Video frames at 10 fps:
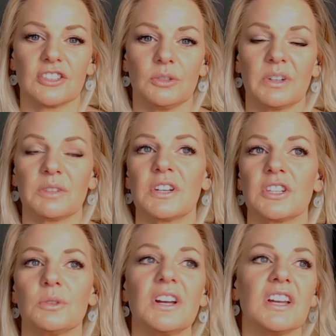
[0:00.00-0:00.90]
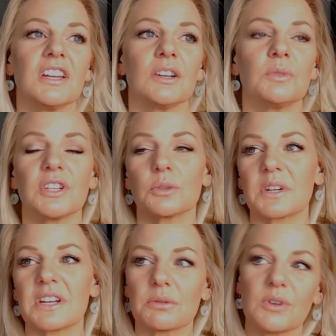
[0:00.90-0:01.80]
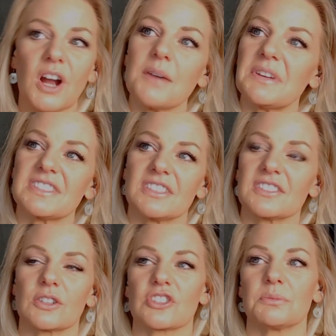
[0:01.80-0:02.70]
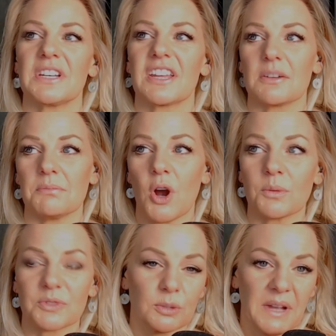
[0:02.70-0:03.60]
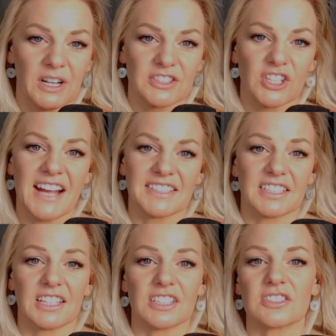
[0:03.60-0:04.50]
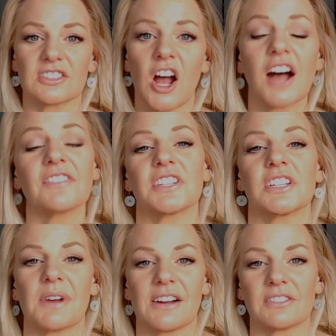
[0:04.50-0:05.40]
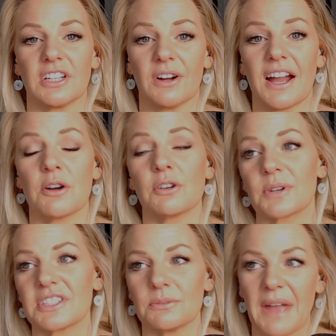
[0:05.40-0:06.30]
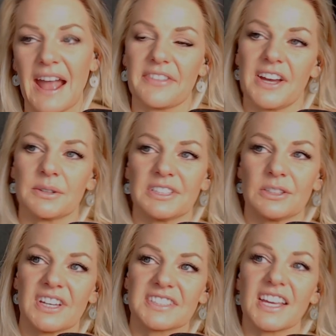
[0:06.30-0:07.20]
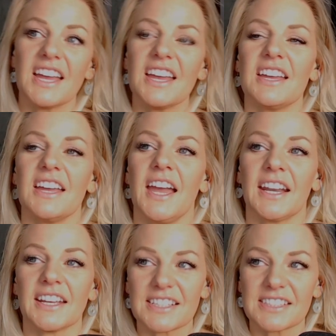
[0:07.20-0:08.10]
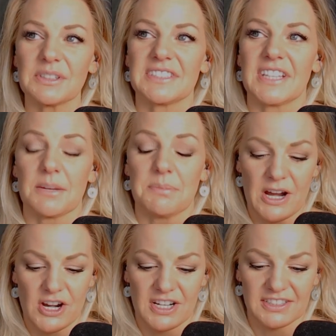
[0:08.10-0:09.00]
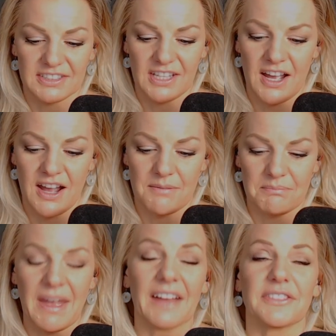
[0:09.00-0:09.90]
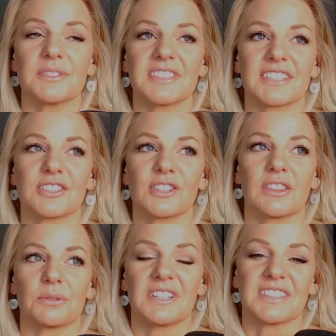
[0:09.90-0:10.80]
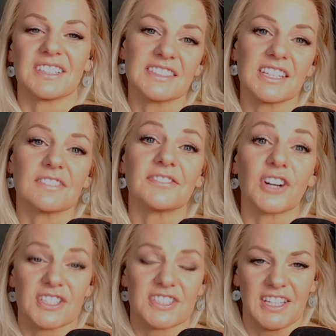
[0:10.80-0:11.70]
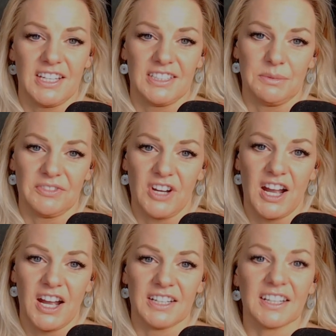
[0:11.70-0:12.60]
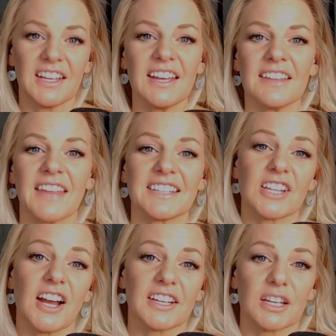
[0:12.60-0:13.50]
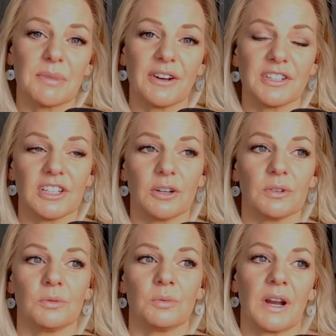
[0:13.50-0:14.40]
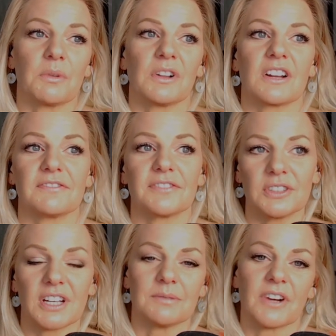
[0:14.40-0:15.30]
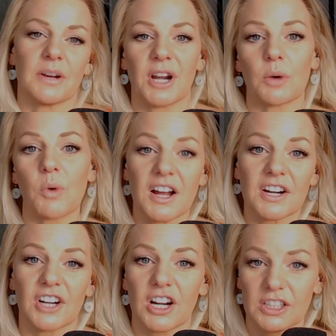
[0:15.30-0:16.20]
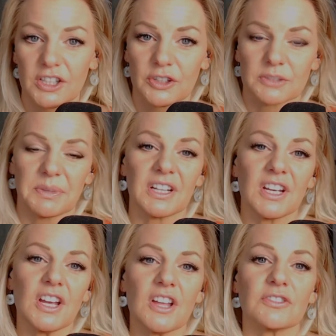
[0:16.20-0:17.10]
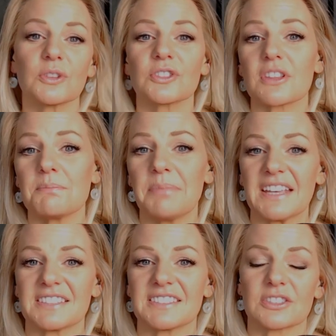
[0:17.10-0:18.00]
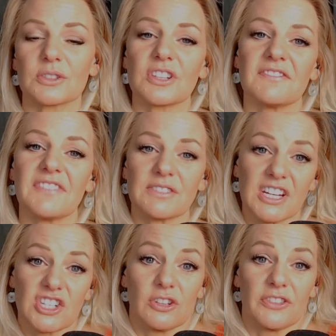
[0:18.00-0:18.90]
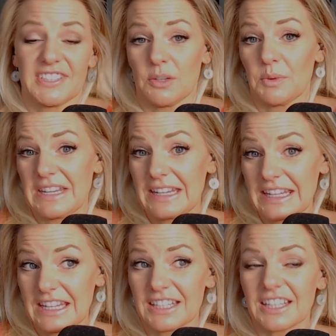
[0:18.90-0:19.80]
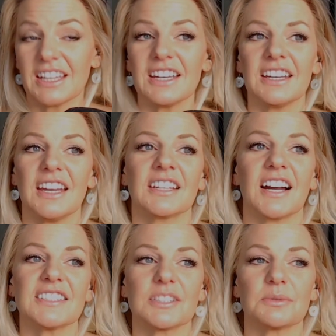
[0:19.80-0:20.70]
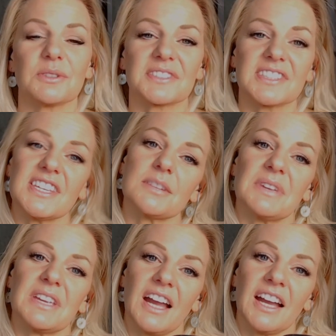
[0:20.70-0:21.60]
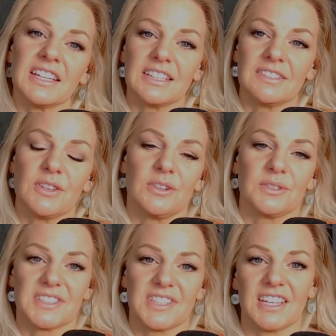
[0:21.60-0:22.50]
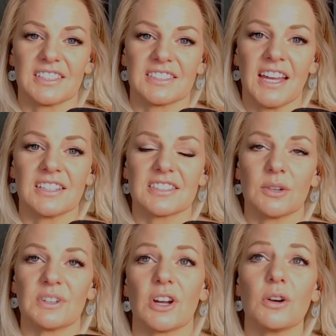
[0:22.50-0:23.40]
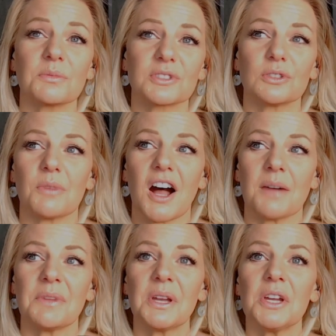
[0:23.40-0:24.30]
to, when you read through comments on social media that homeschool parents are asking, it's often around, how do I do math? How do I do this? And I guess I would say to parents, Matthew 6:33 says, seek first the kingdom of God. And that's talking about, where will our food come from, and our water and our clothes. But those are the basics. Those are the foundational things that we need. And God says, when you seek me, I give you those things. And so as a homeschool mom,